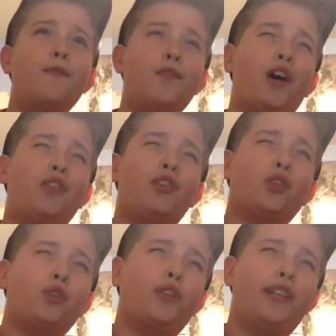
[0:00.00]
thought the
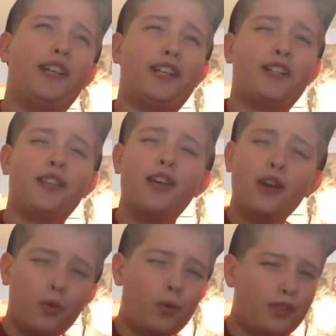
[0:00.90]
critics
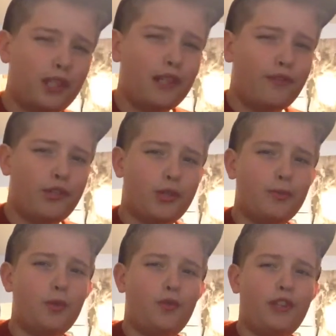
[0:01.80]
would give this
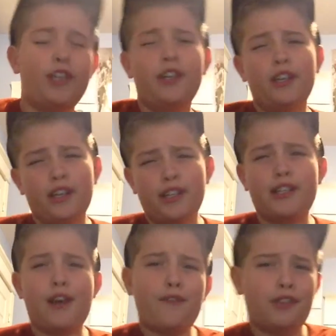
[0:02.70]
movie a
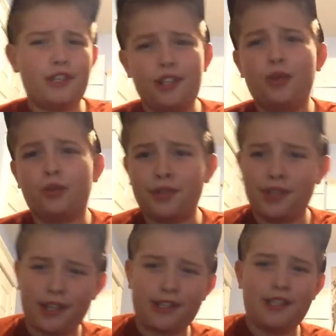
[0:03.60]
70 or
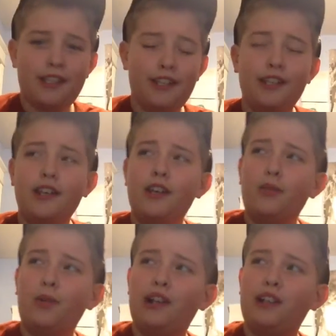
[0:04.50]
60.
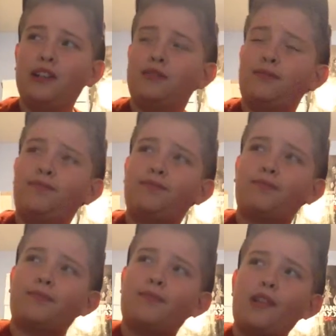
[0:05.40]
Well,
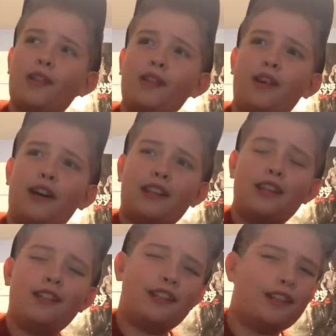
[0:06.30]
I
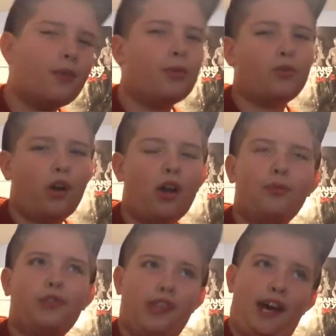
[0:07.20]
think that they were
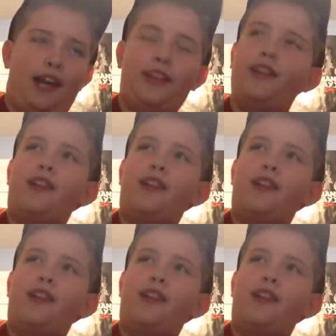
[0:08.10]
wrong with that.